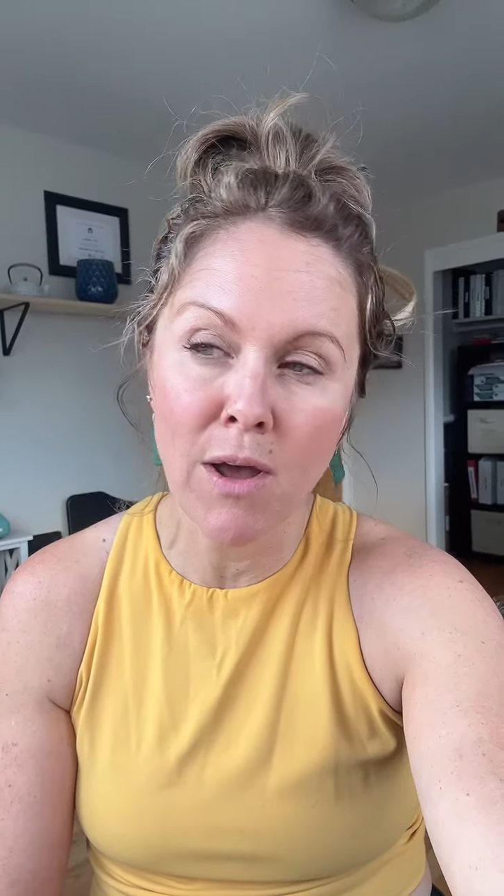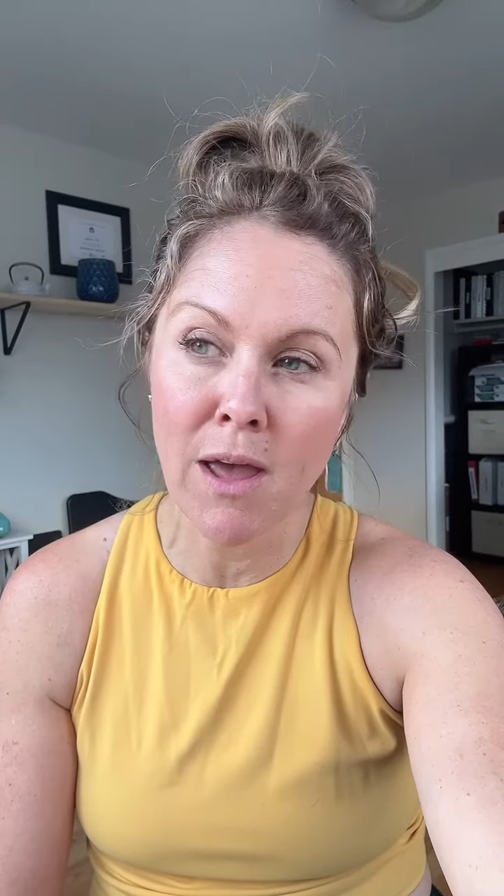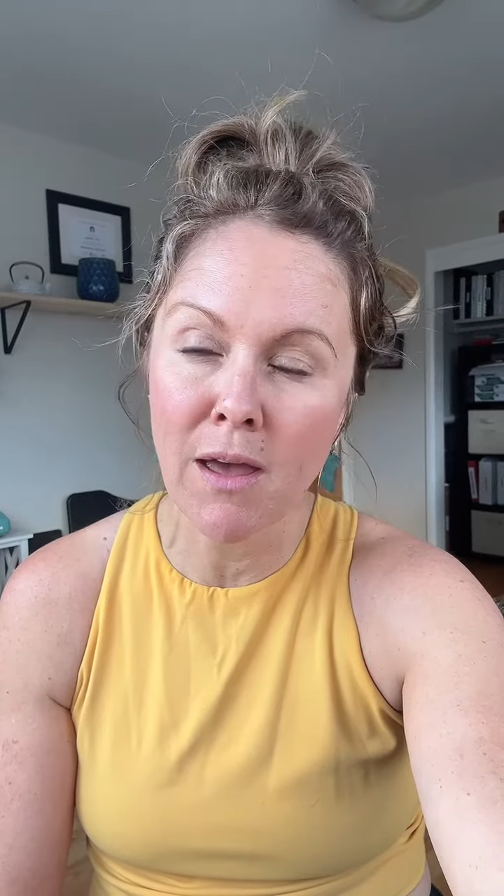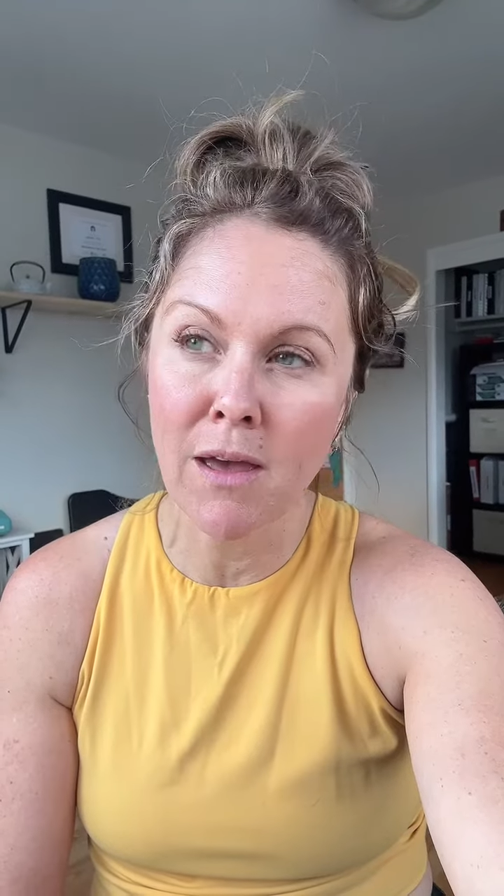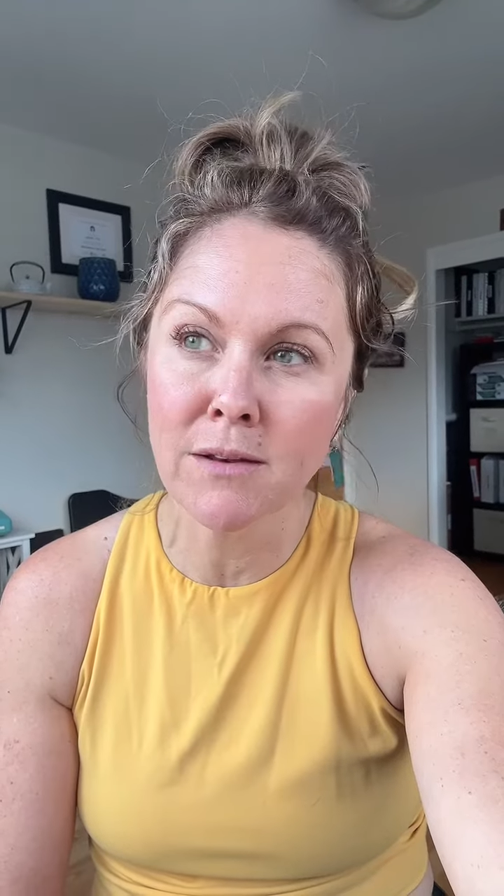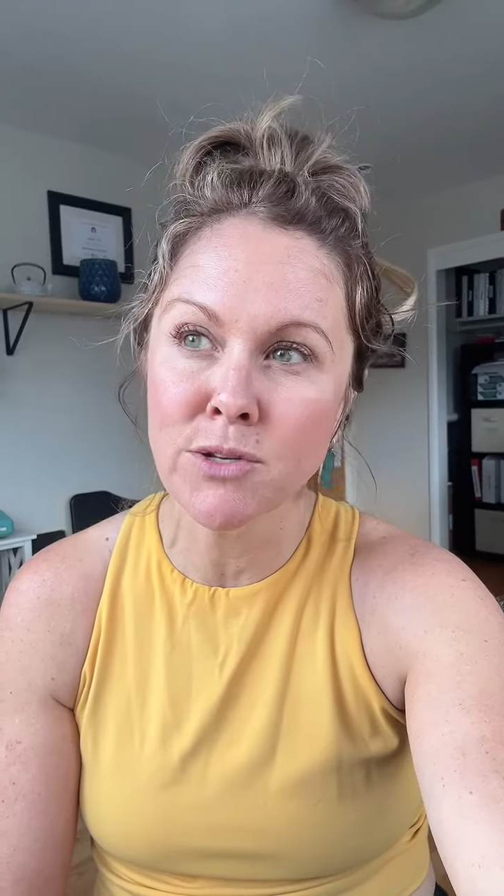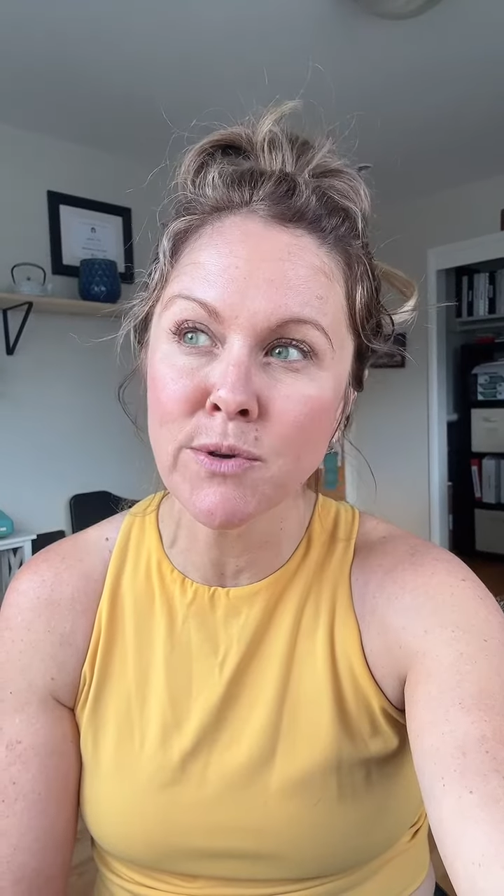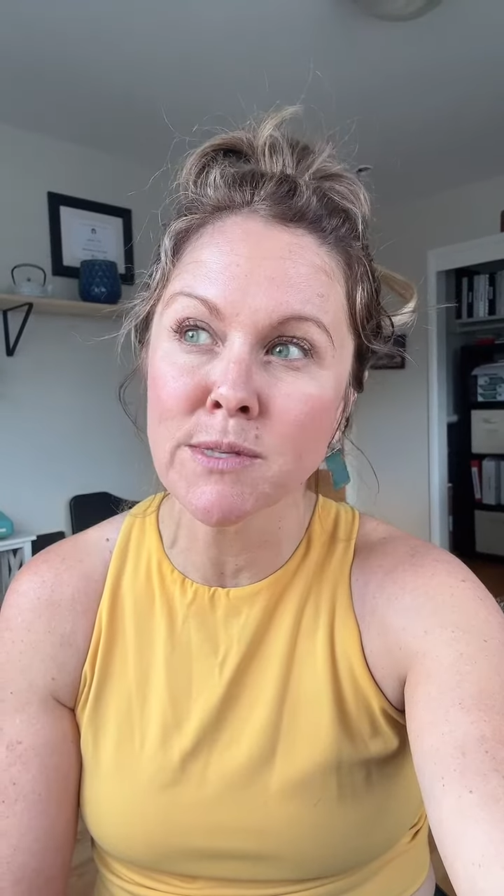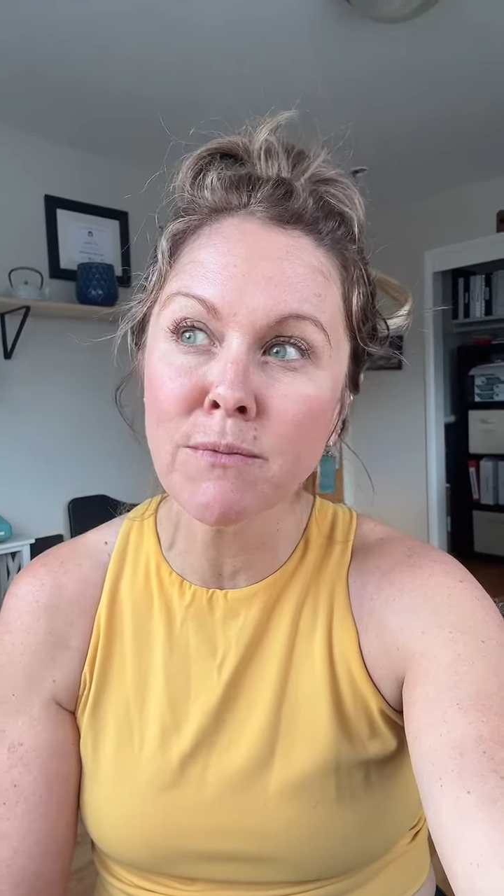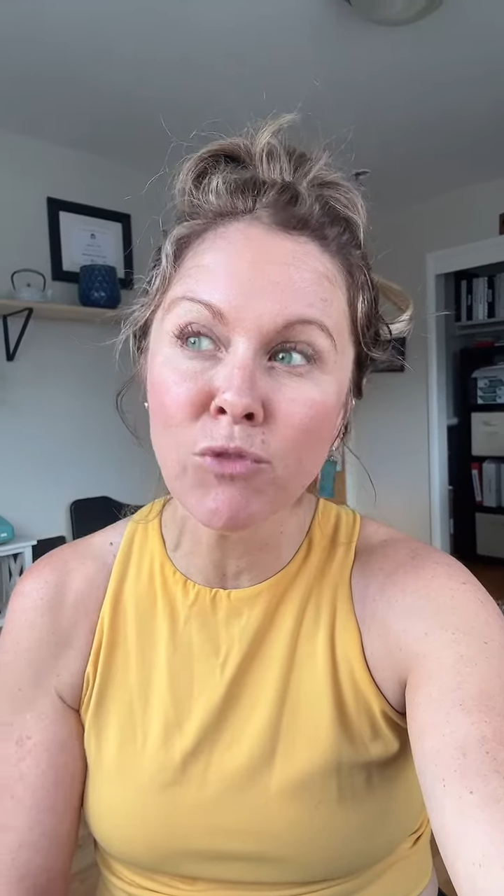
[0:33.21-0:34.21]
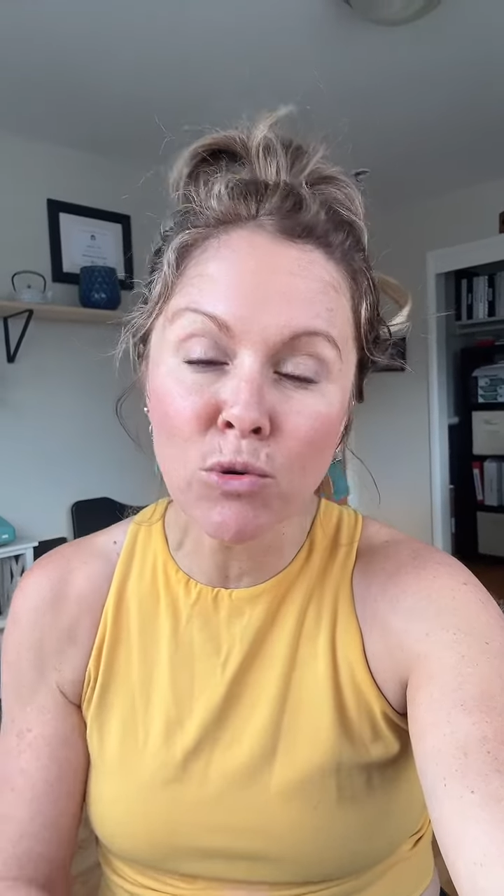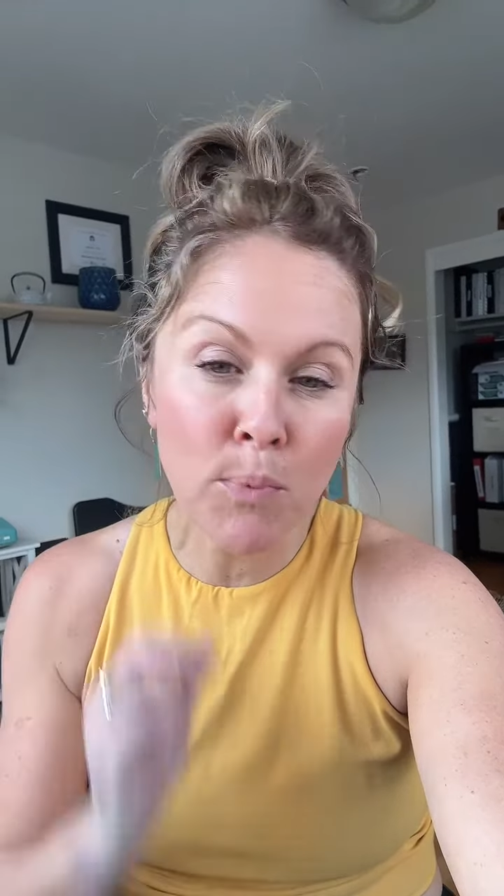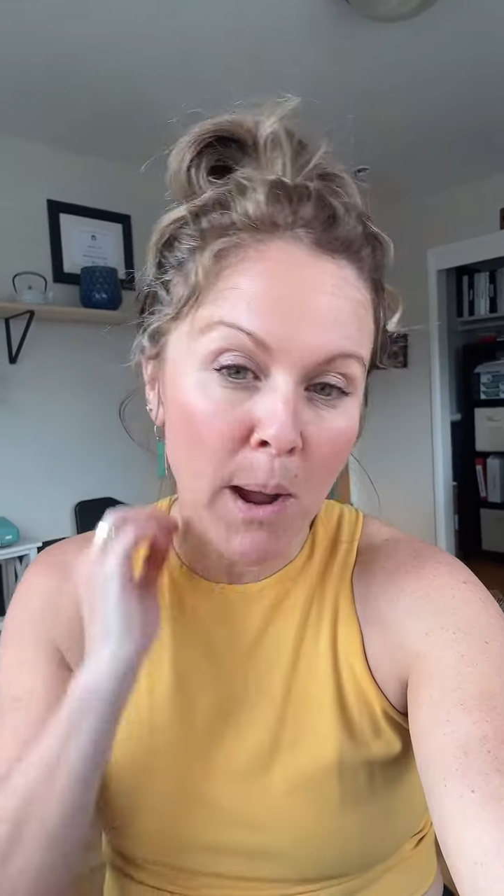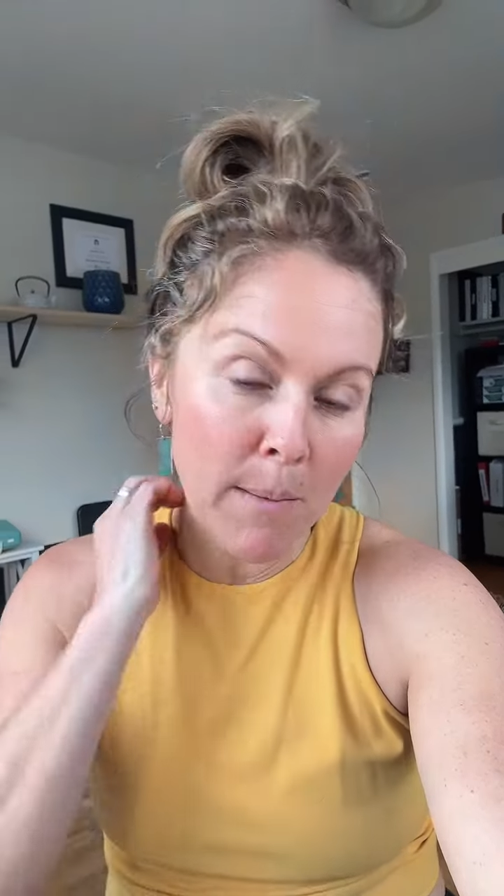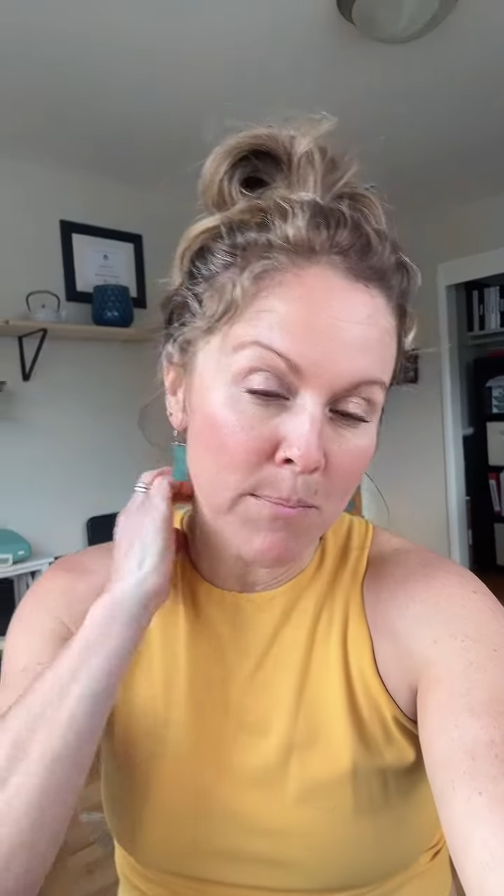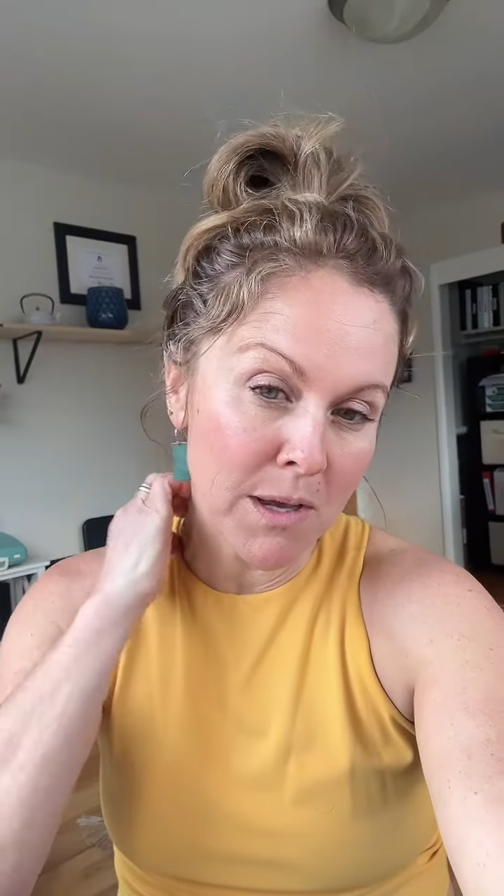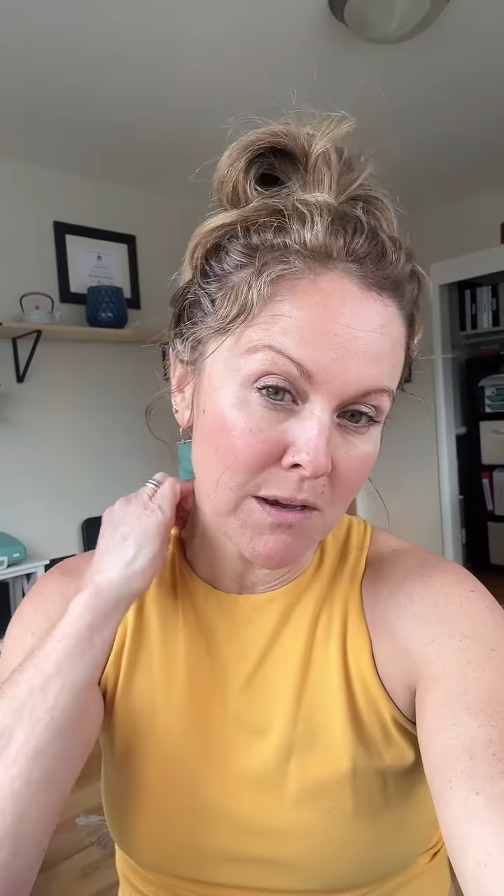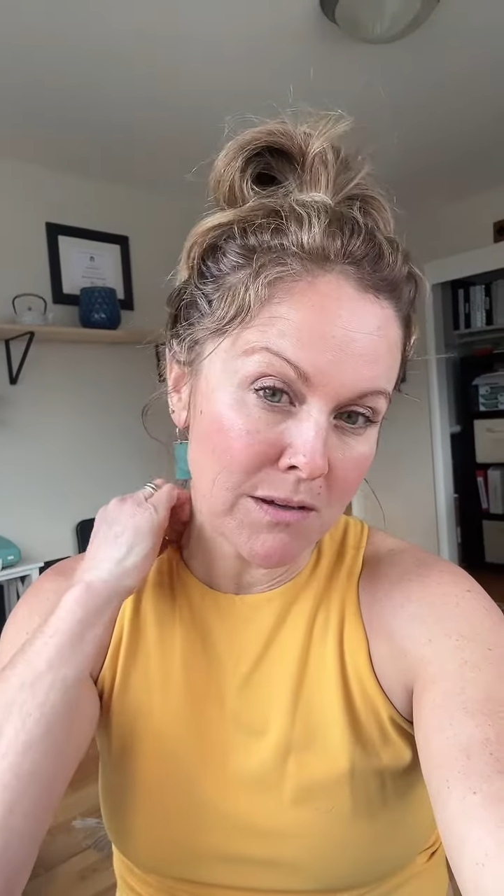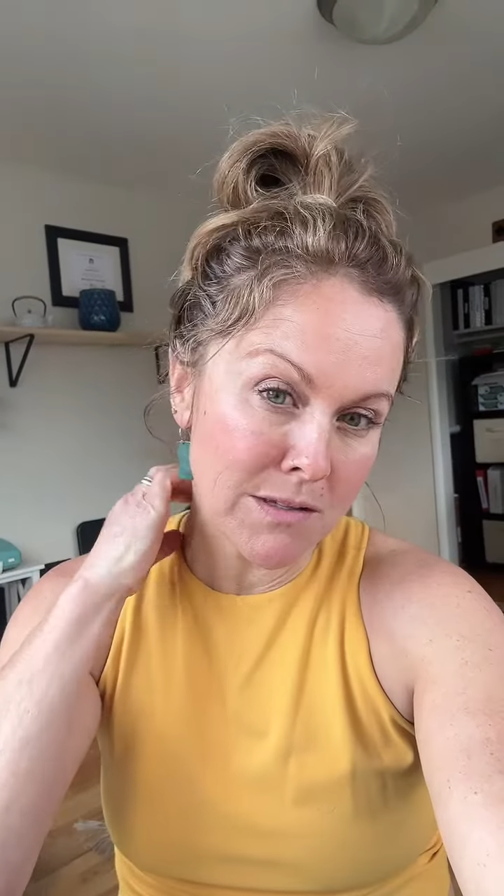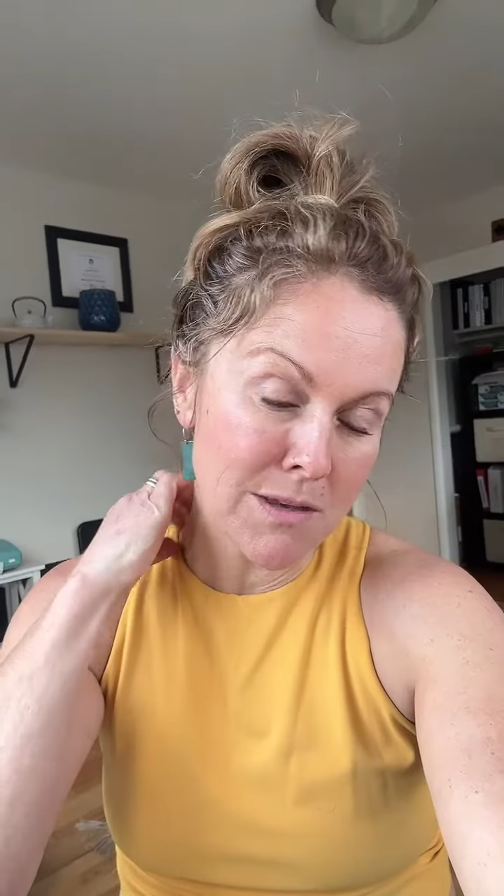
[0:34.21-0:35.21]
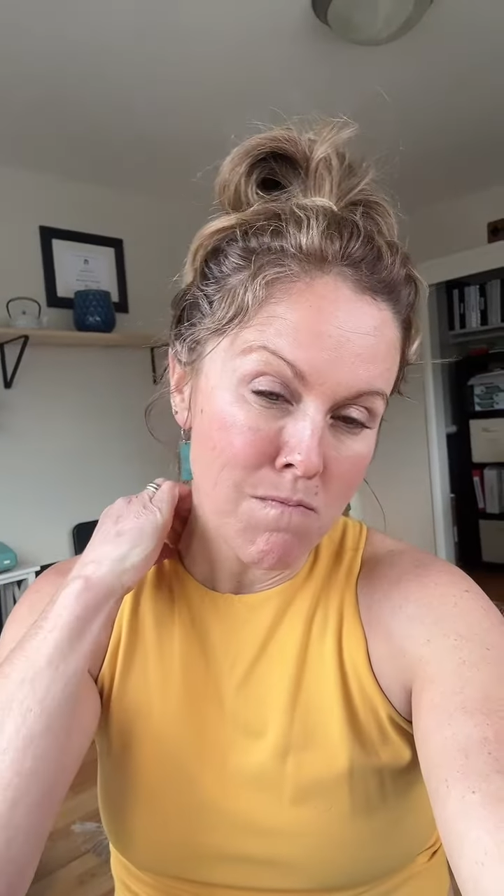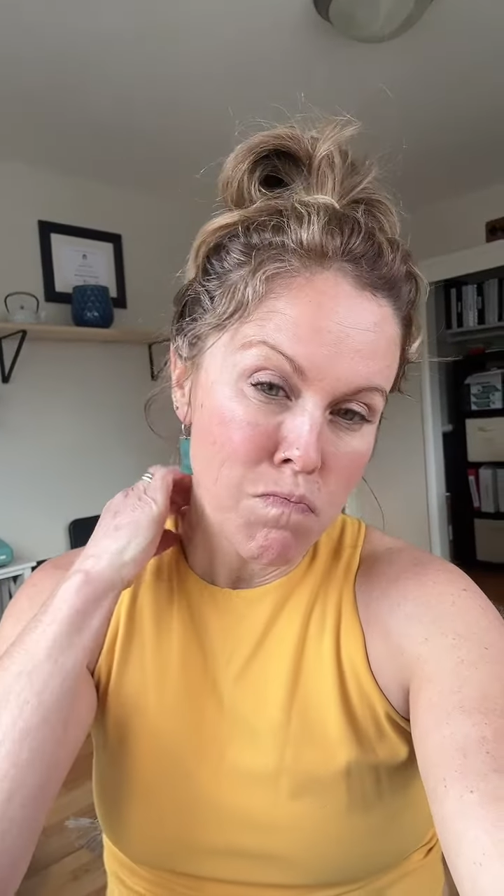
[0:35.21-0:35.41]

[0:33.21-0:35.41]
and doing some food prep because